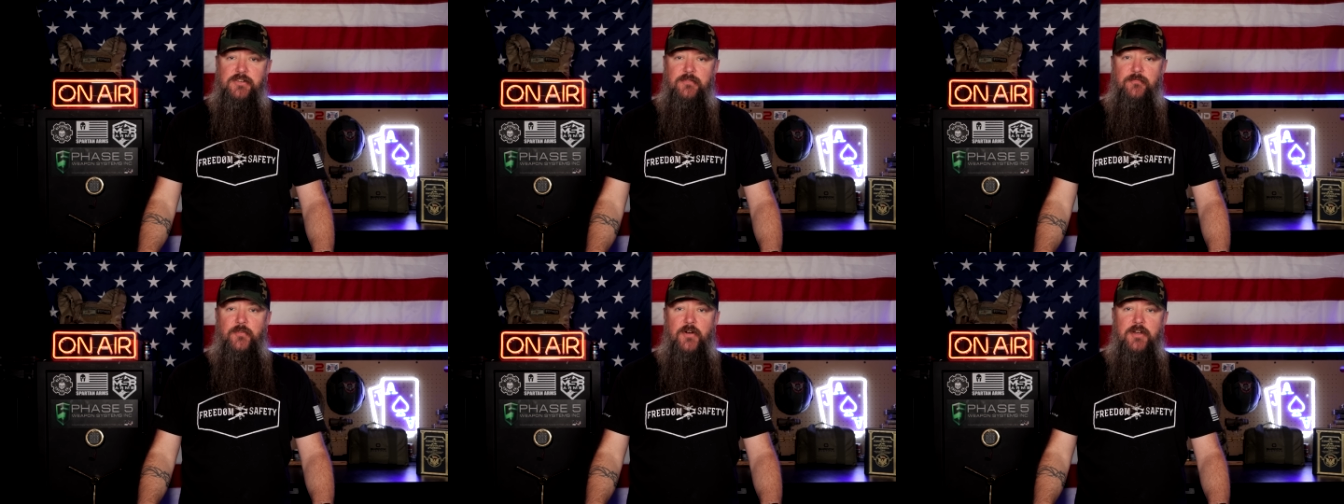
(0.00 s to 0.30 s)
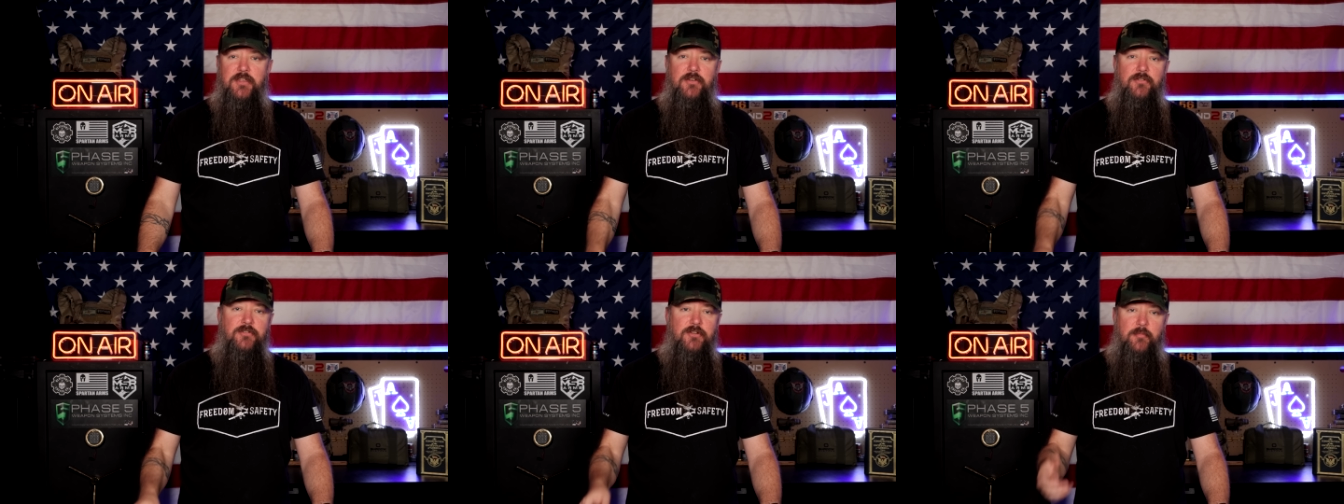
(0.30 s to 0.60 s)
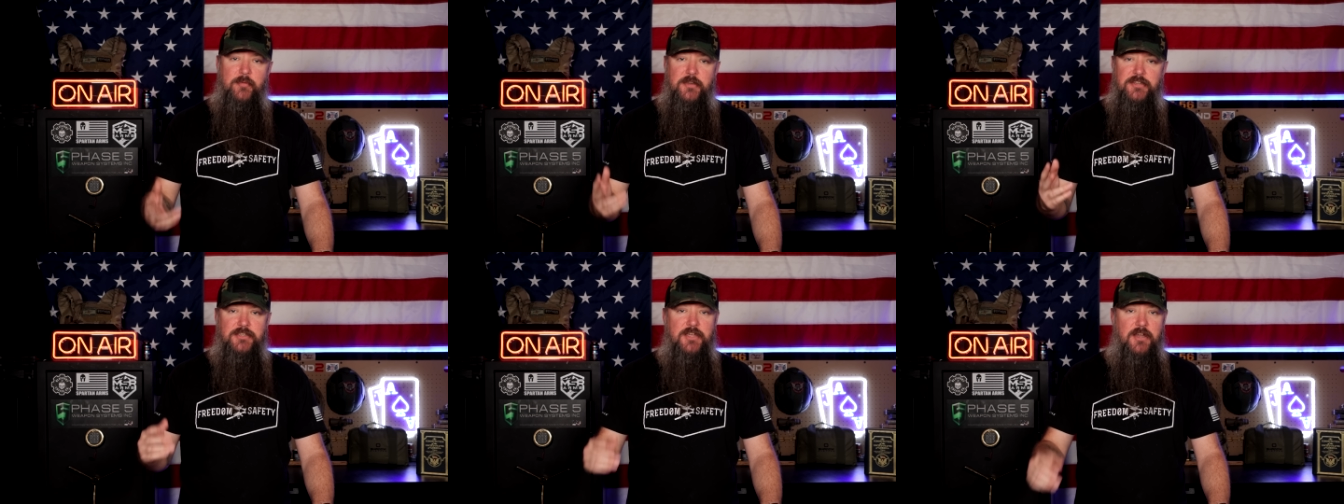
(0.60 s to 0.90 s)
in front of you and
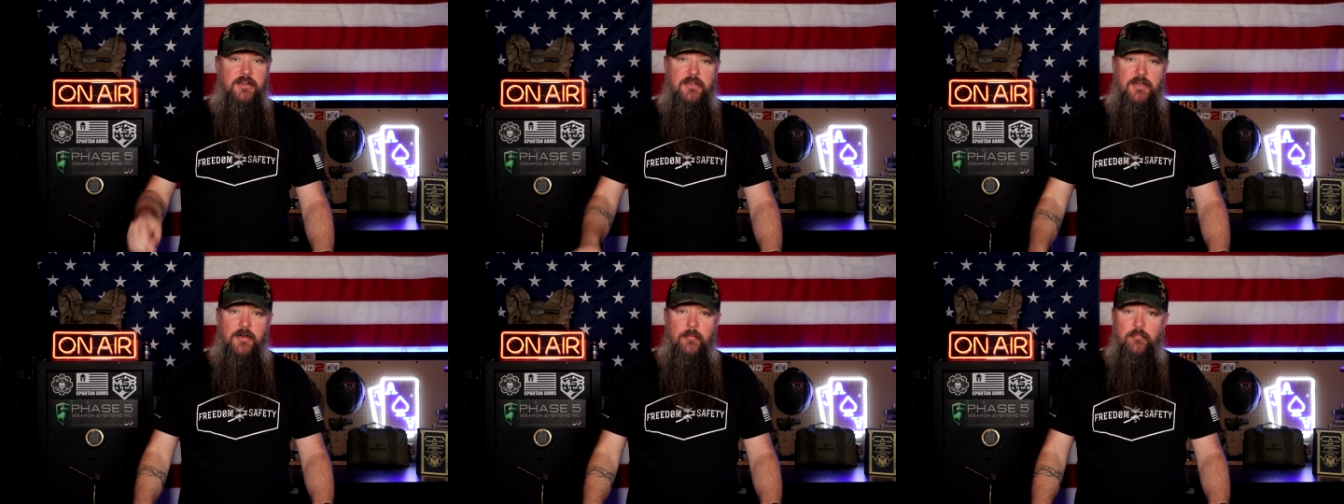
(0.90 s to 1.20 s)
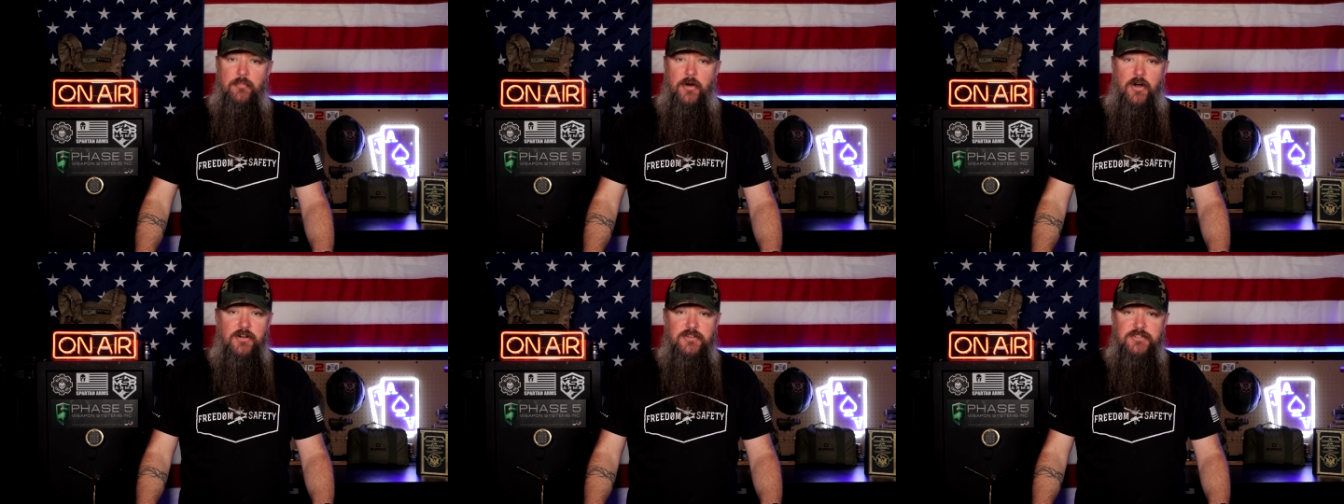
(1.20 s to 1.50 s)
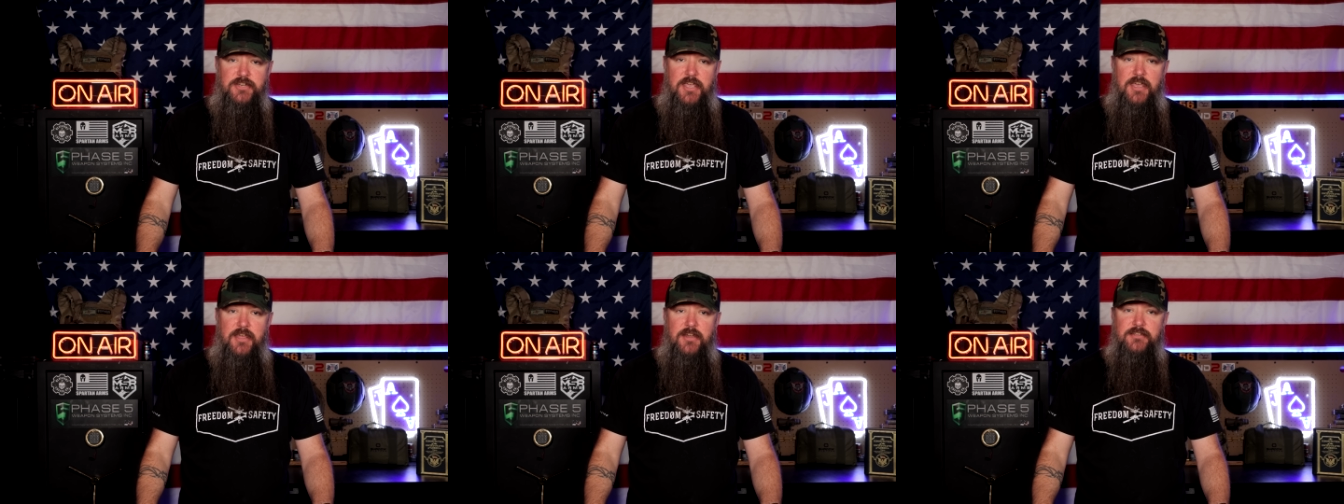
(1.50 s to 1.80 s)
nobody's going to come
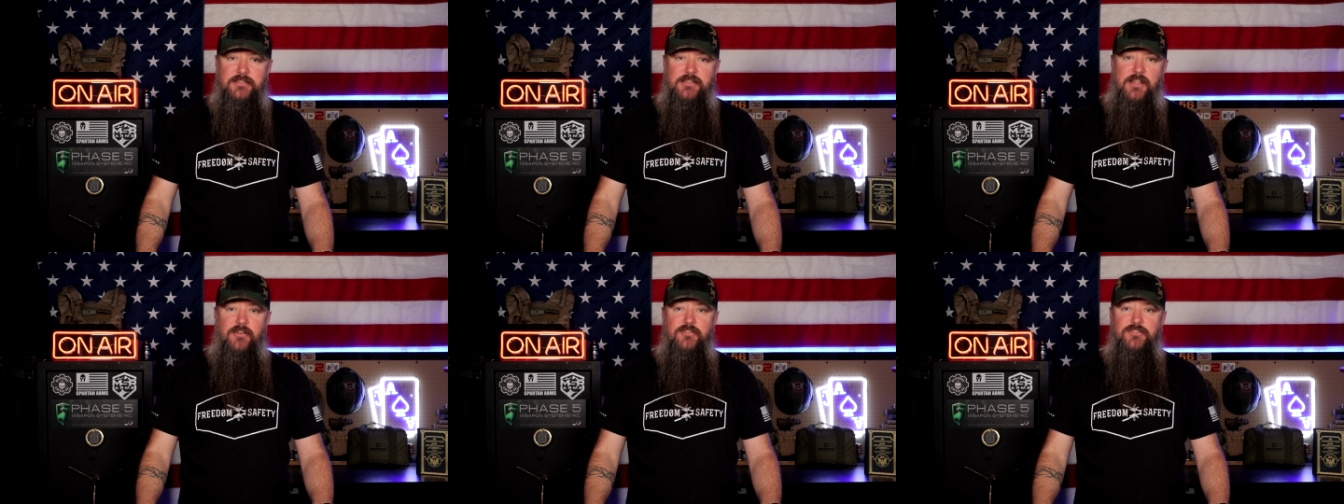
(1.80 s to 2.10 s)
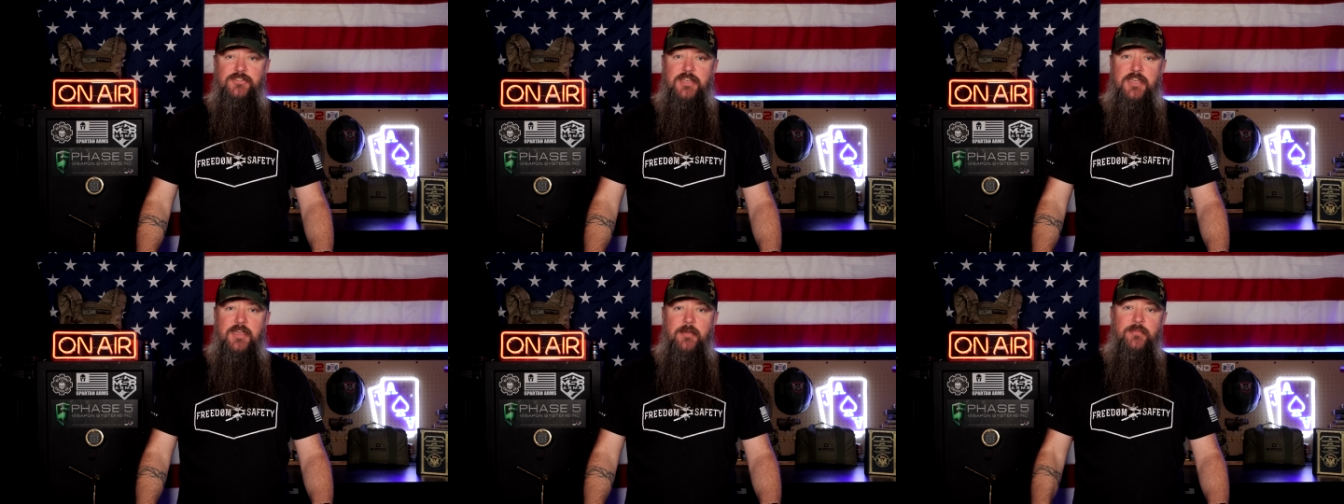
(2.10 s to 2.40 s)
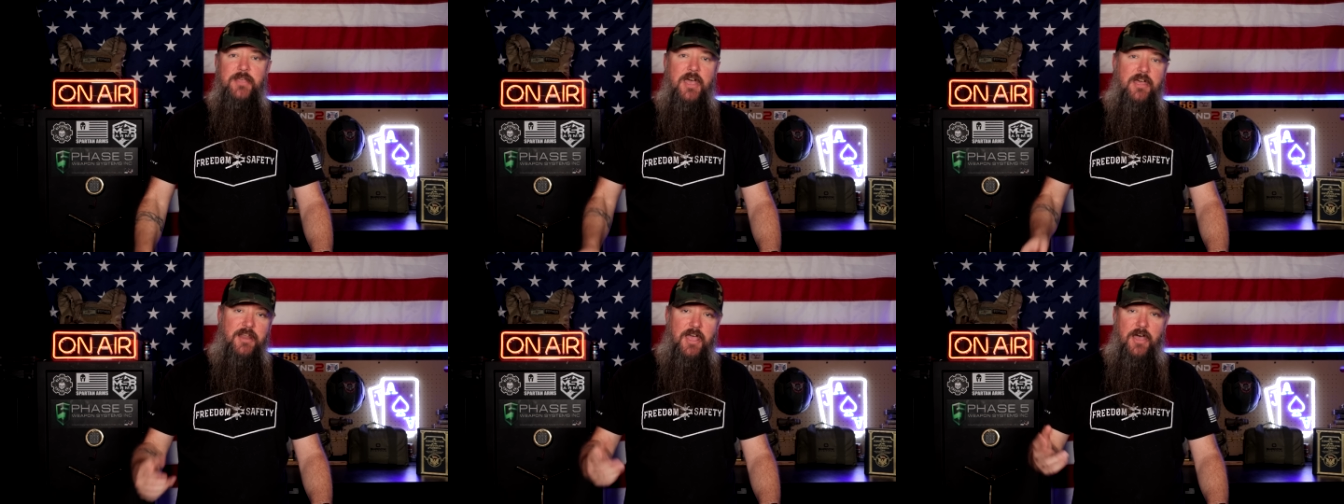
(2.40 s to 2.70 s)
barging in as long as you
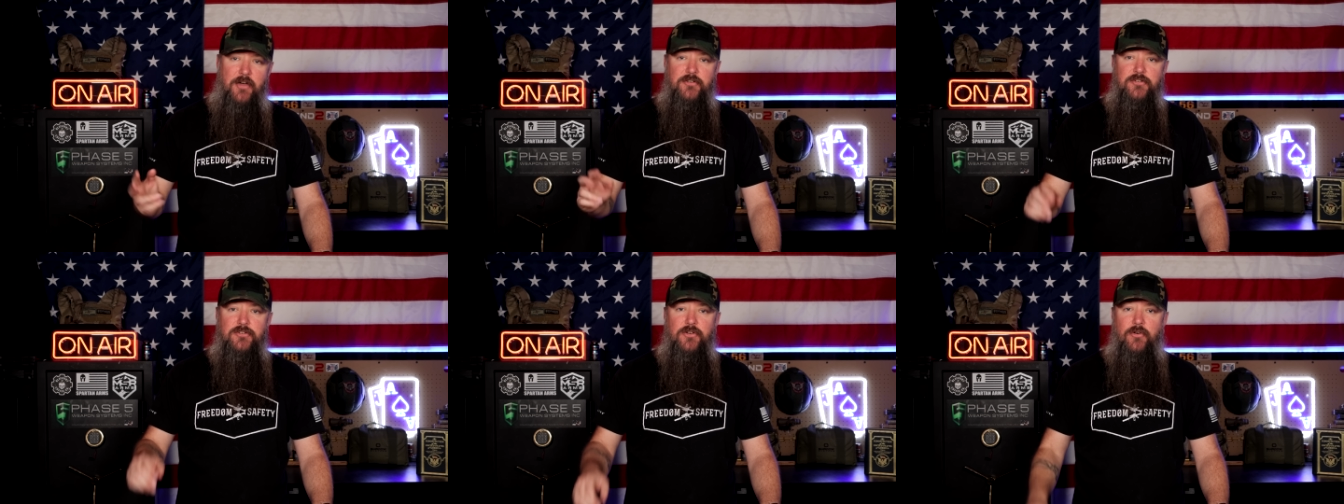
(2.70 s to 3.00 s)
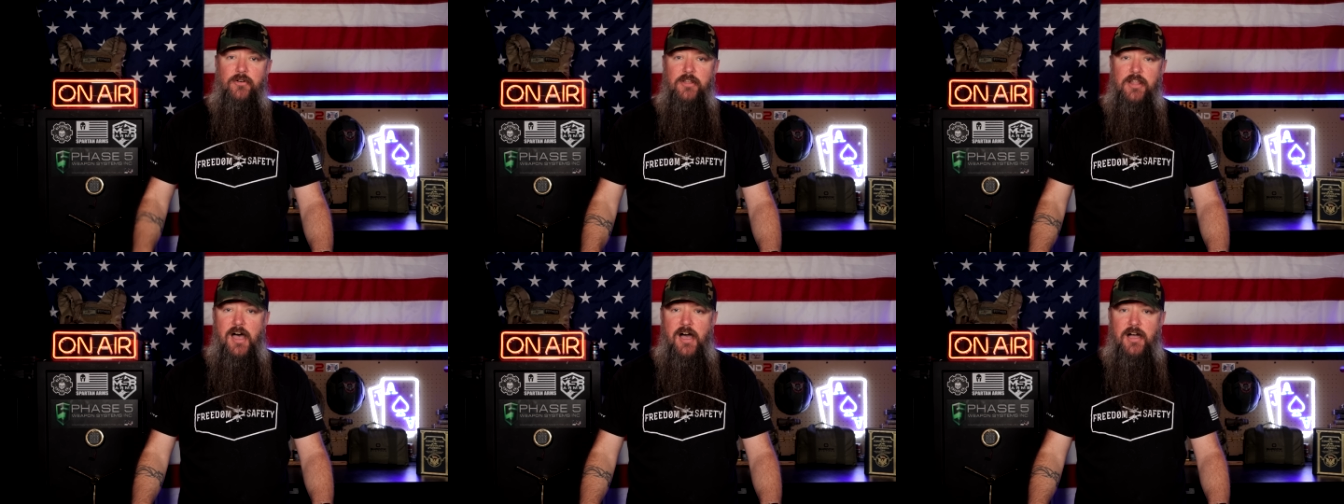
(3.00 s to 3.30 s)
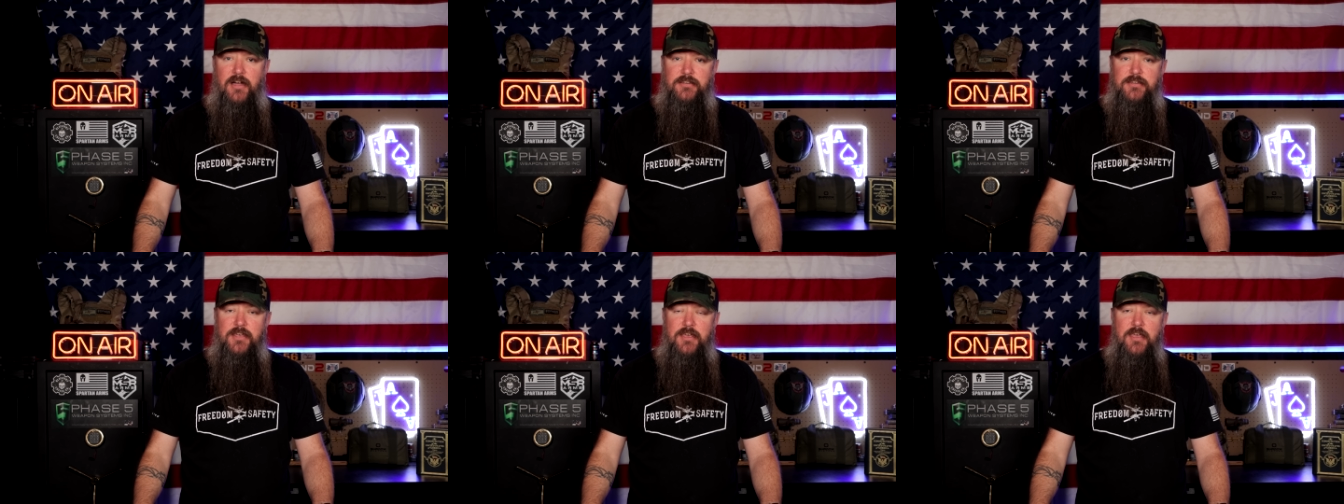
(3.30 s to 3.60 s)
keep that outer door
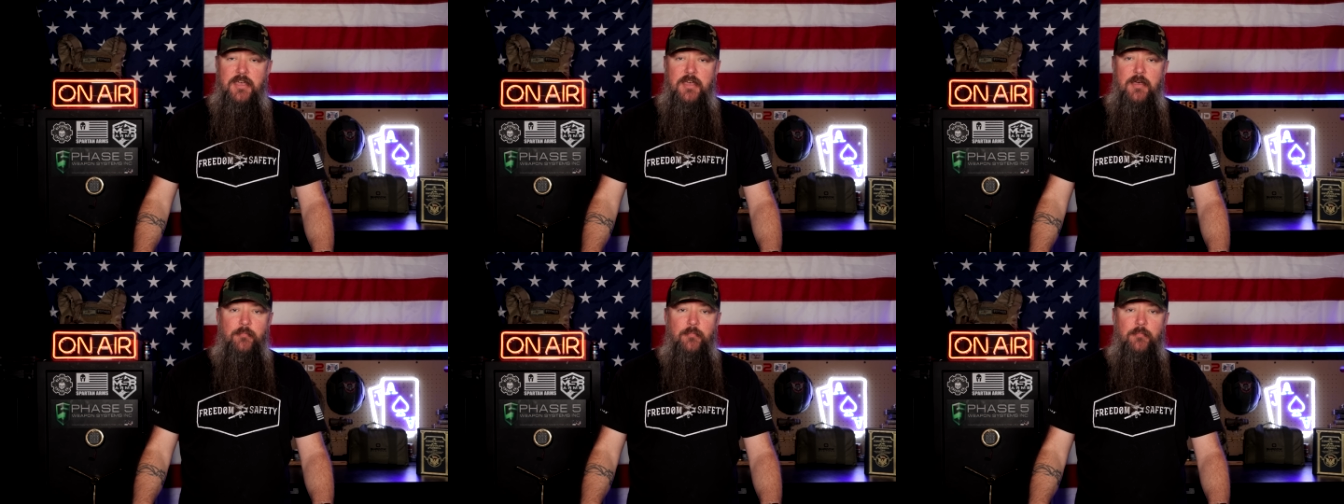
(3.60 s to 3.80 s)
locked.